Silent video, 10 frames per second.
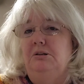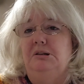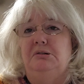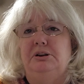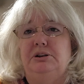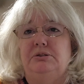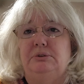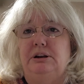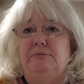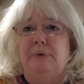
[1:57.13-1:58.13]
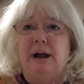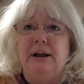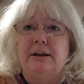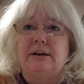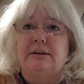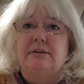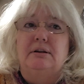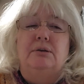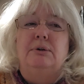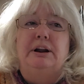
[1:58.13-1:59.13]
learning to ride a
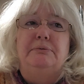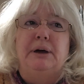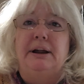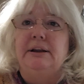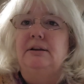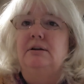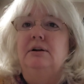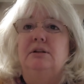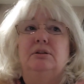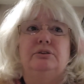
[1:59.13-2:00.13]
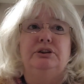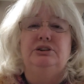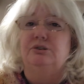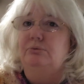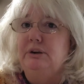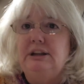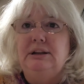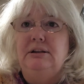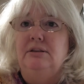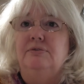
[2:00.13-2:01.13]
bike, learning to
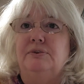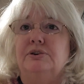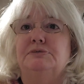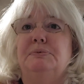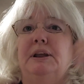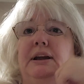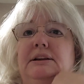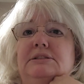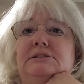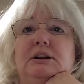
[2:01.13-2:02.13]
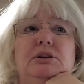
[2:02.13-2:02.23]
read in the first place,